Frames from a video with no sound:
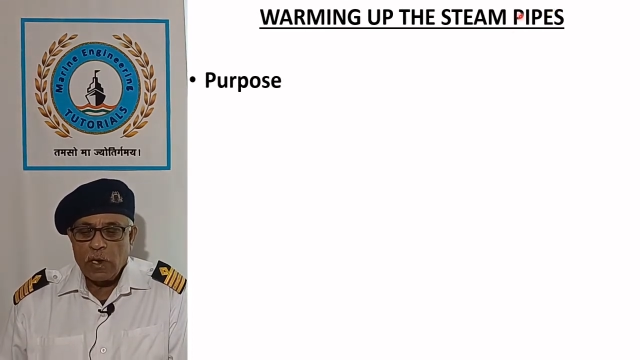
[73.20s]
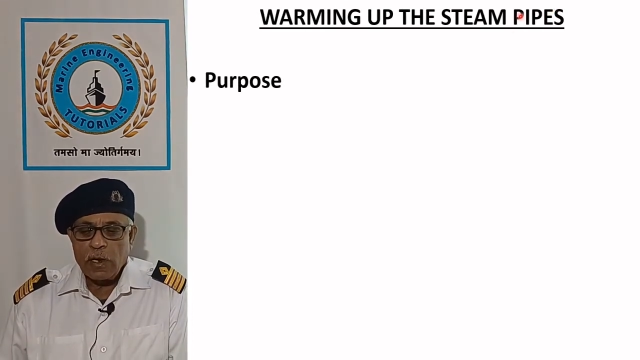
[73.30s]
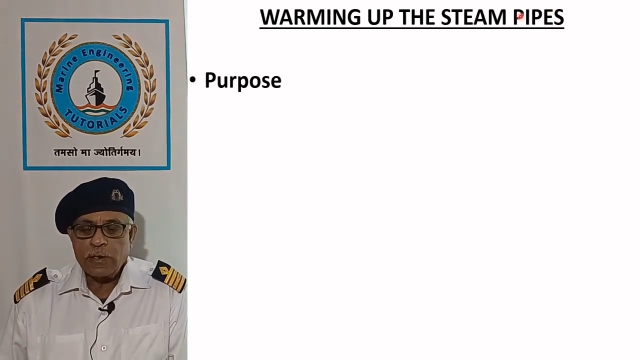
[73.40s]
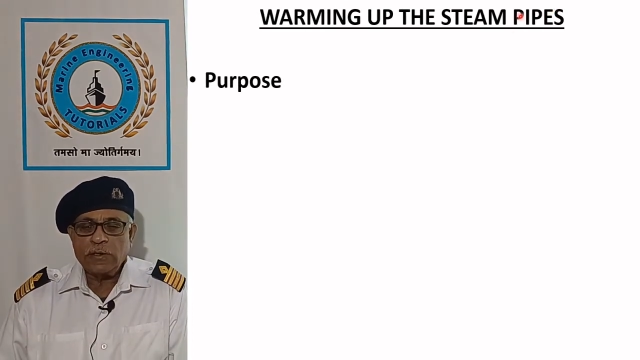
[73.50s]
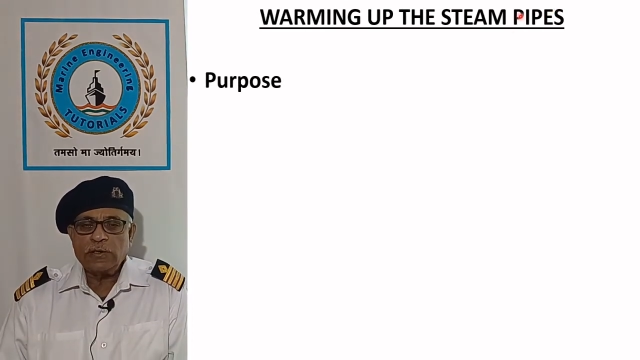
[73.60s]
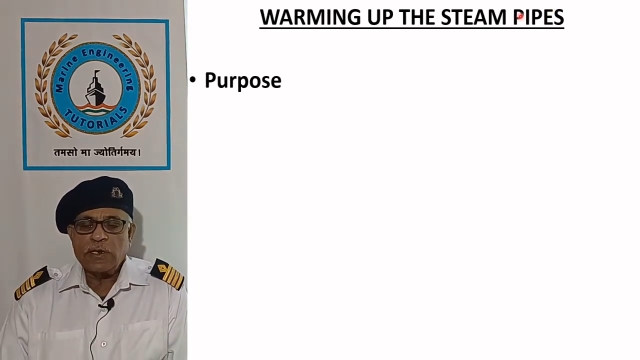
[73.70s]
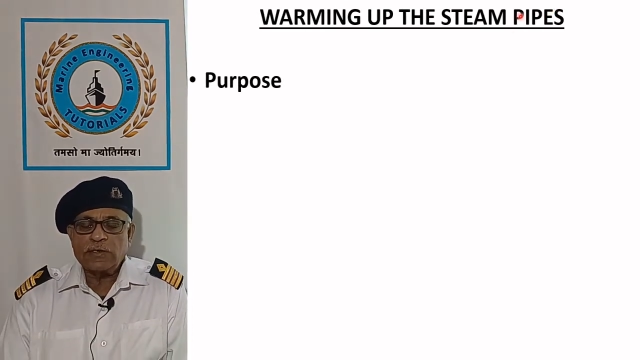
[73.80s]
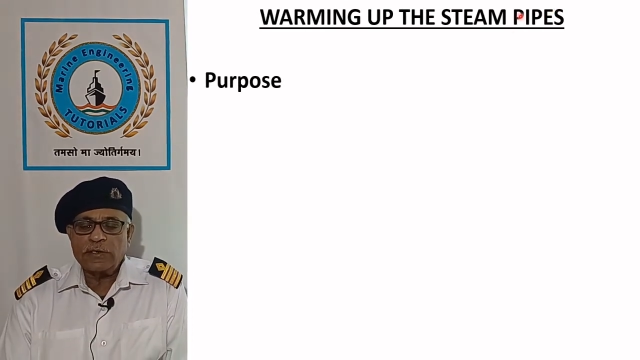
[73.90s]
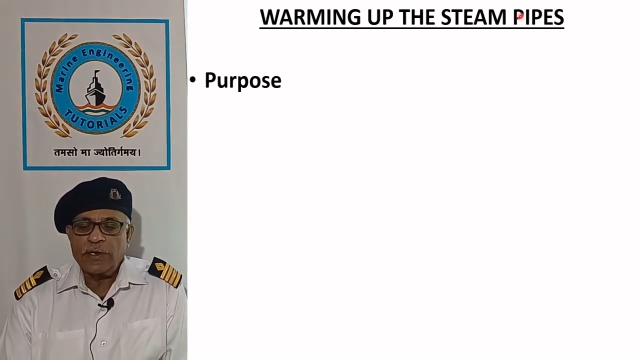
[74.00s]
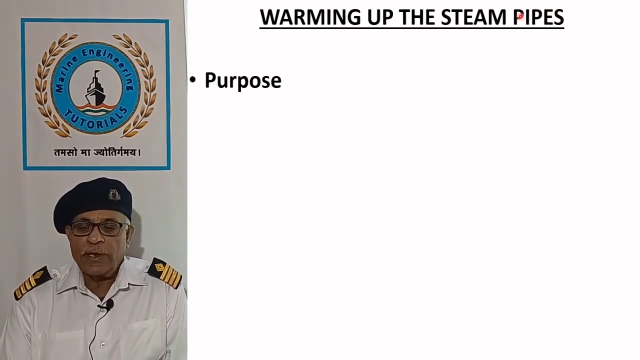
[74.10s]
It is
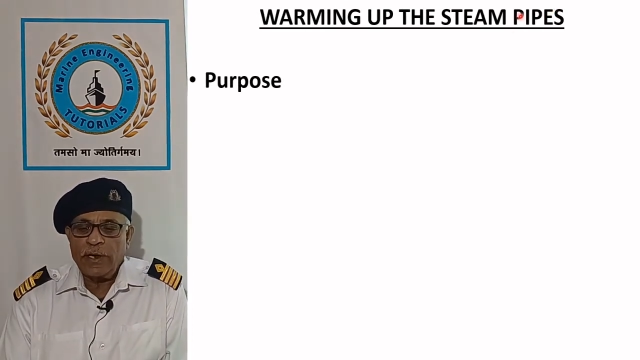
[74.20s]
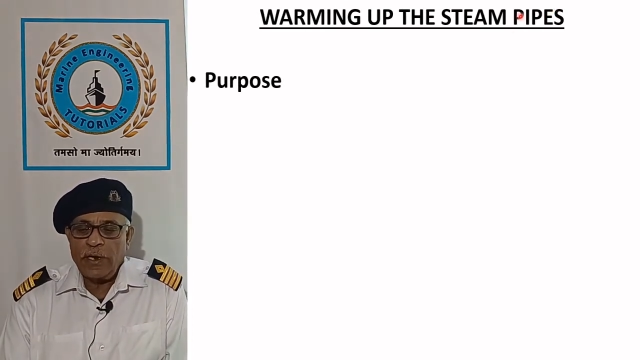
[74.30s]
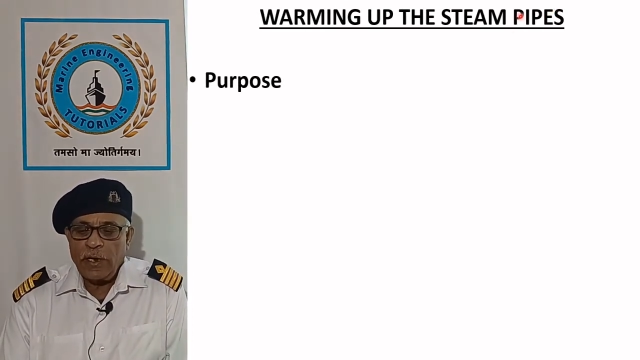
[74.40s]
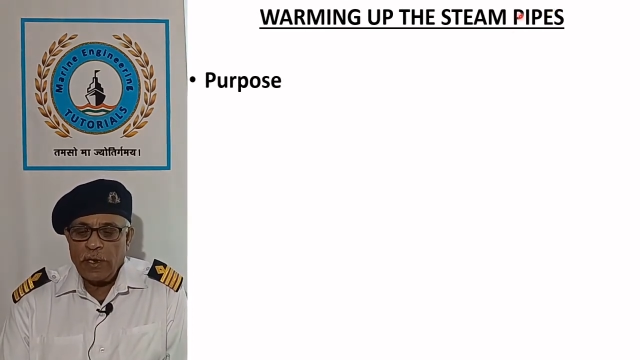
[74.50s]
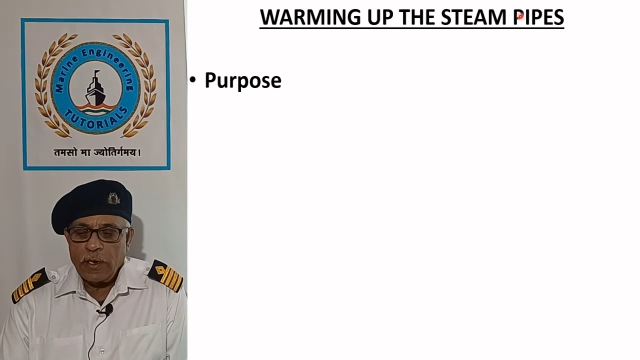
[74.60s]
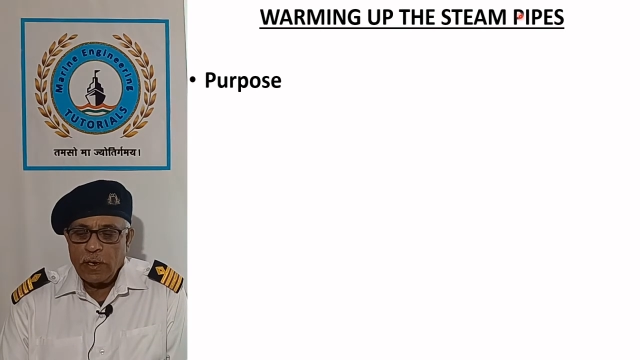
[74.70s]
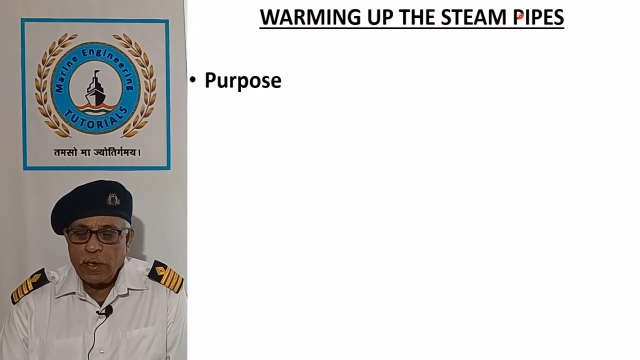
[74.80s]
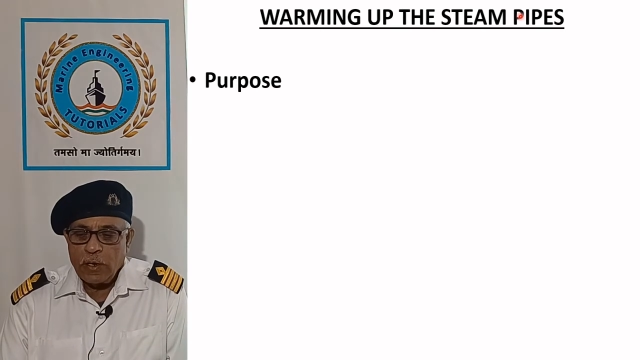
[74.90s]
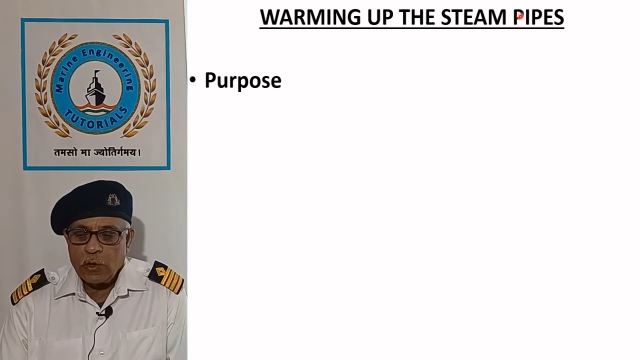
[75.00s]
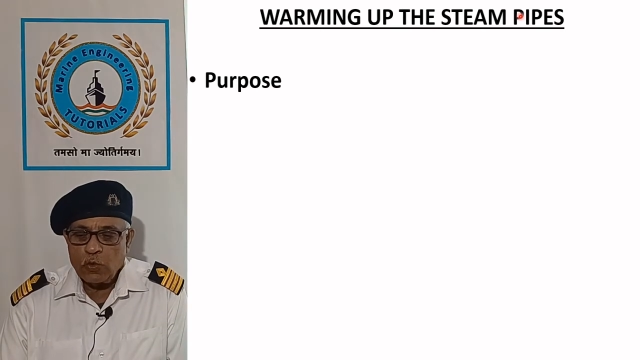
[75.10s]
necessary
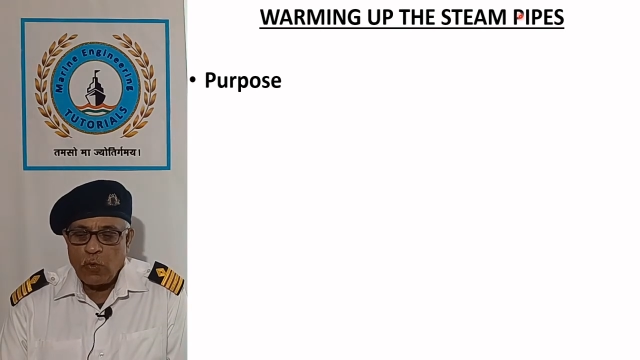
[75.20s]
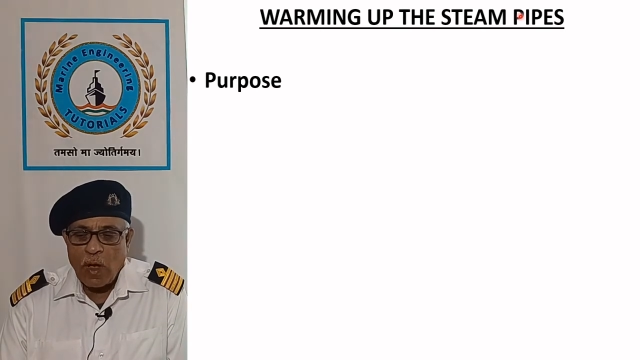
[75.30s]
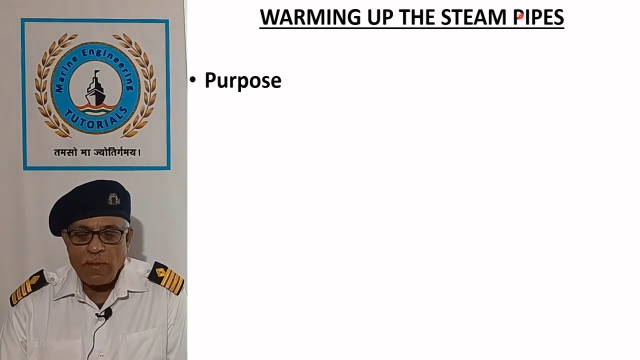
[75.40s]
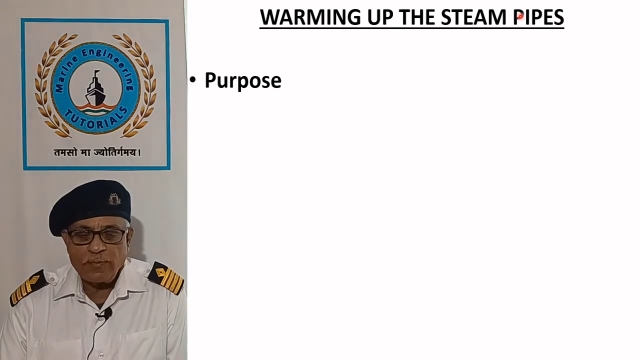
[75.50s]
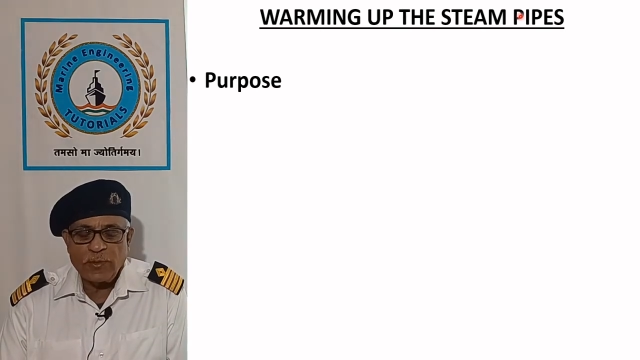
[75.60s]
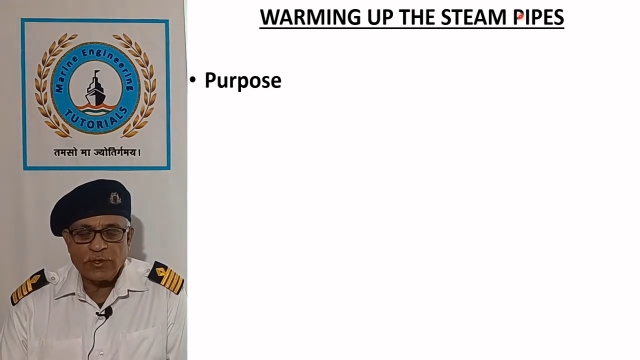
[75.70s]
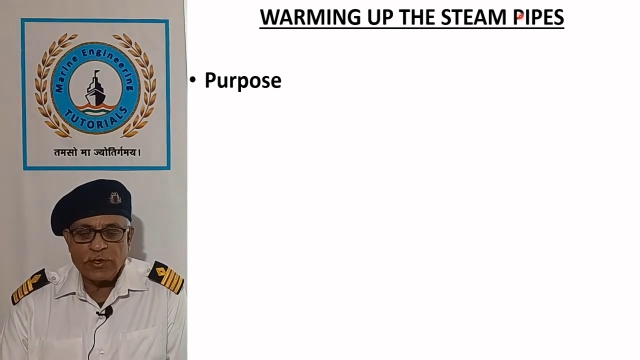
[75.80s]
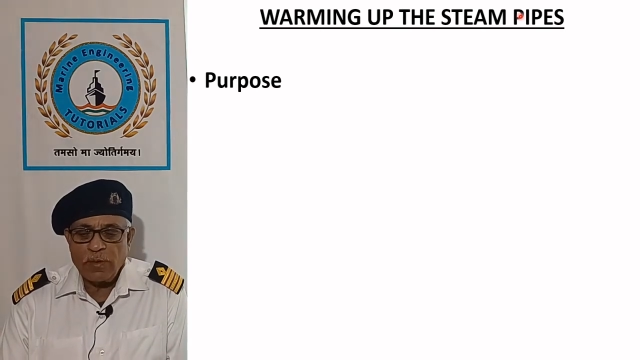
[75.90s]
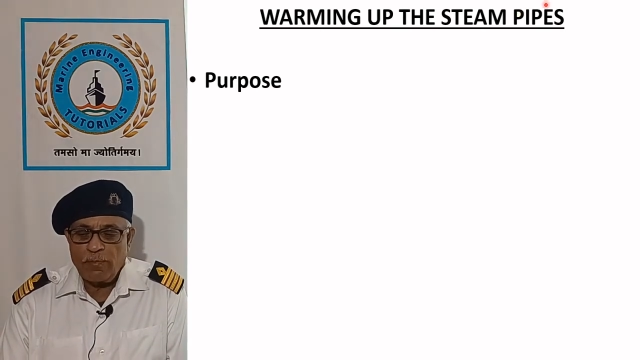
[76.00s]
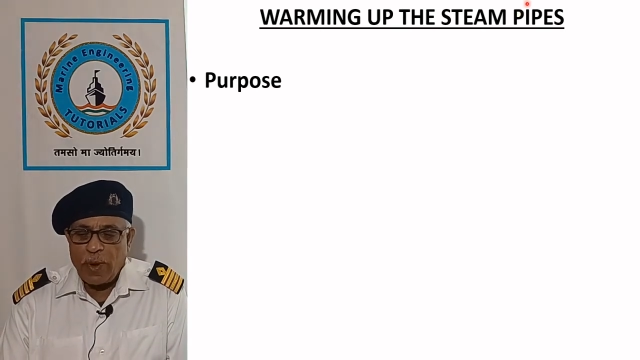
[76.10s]
to warm up the
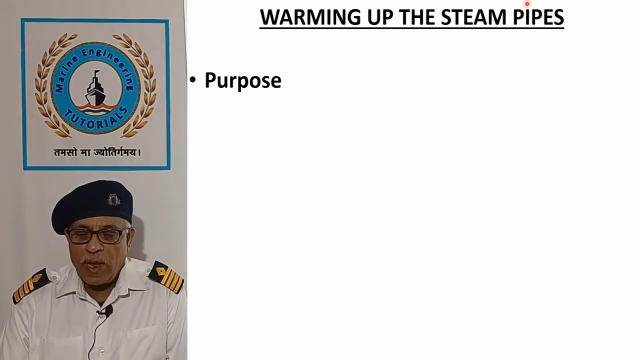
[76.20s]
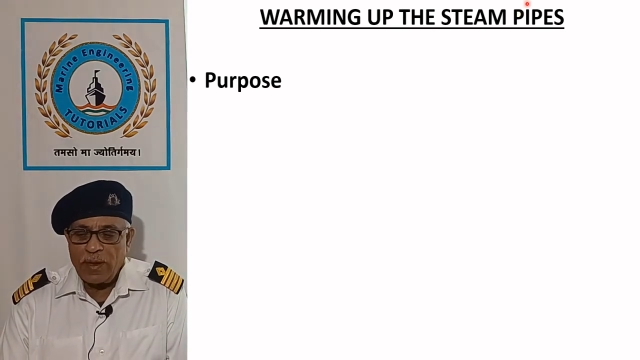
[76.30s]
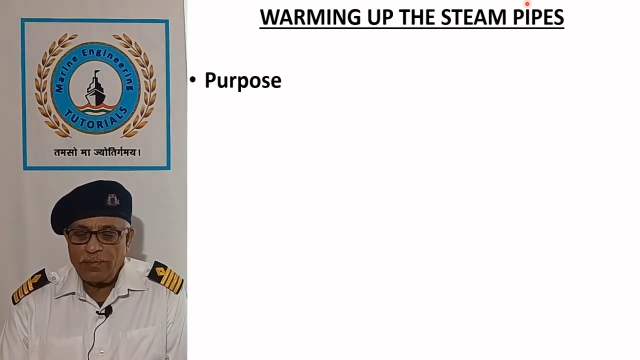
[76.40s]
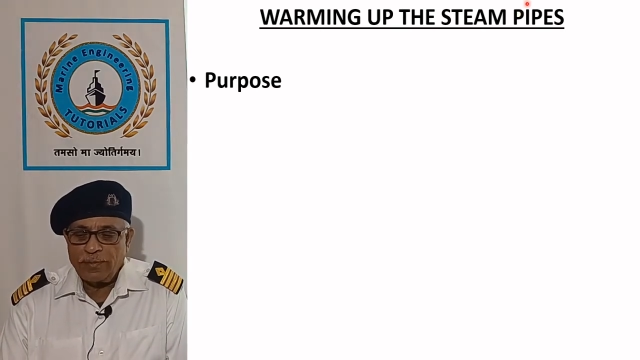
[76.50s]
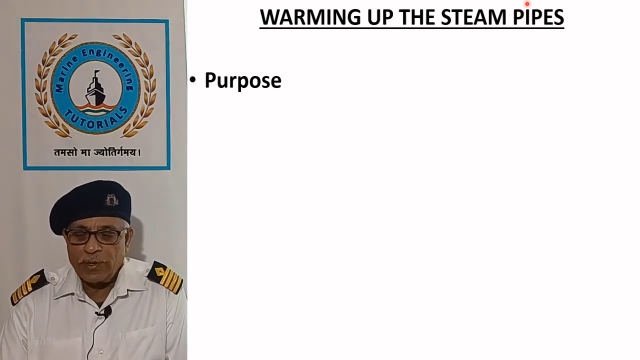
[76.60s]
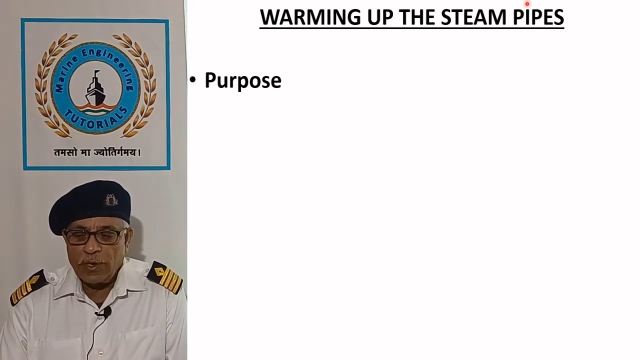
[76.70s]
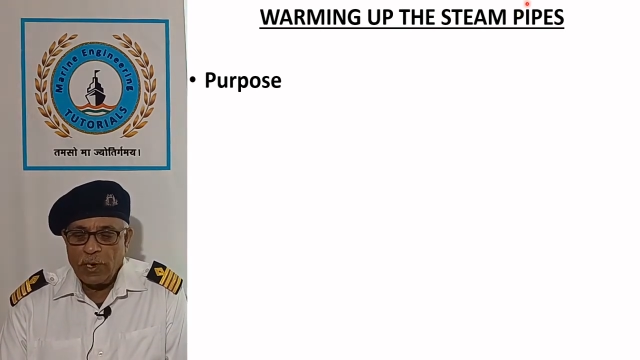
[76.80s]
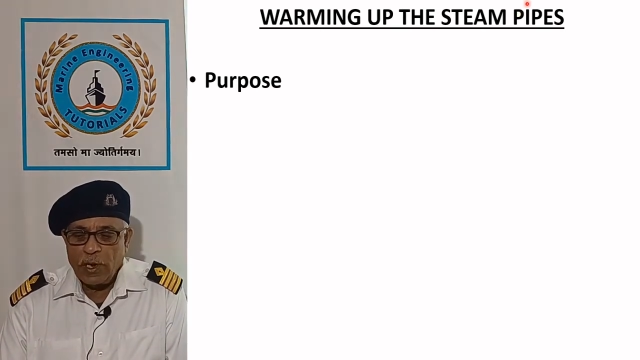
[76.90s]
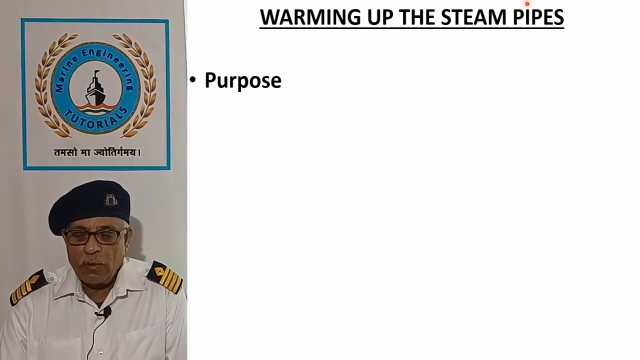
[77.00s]
steam pipe